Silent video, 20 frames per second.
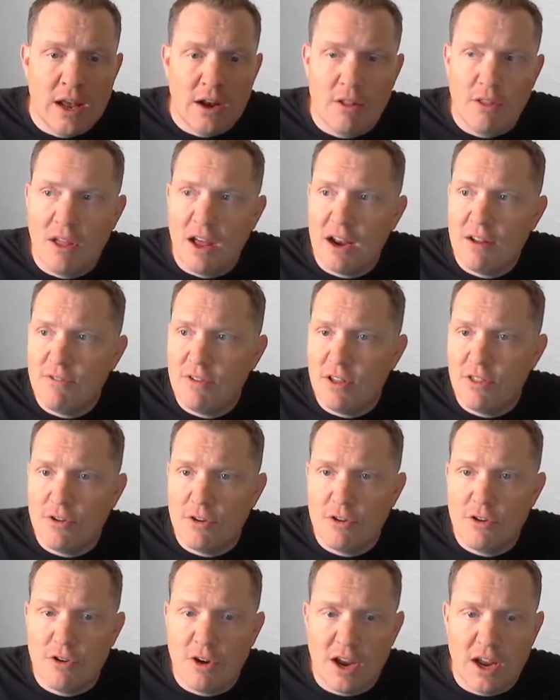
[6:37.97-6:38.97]
a lot of other
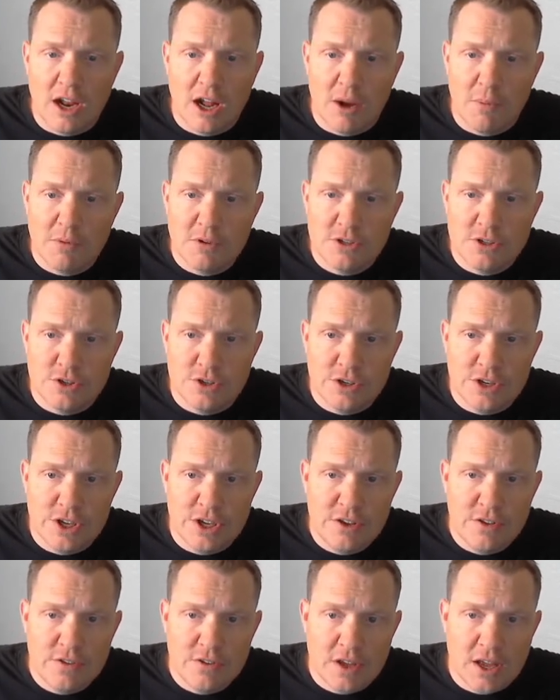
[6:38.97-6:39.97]
great
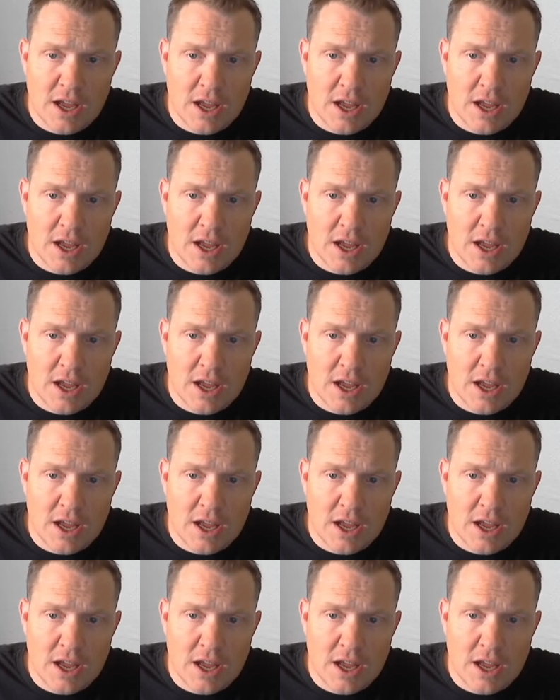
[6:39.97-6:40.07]
opportunities